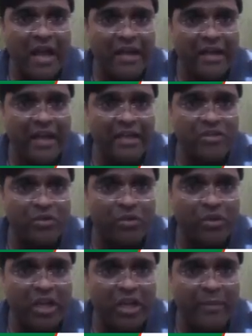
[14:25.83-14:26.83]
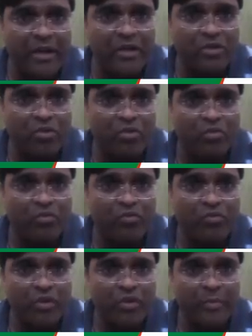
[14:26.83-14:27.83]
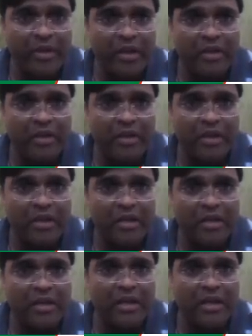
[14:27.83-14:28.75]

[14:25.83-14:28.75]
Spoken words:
is this line, y-axis,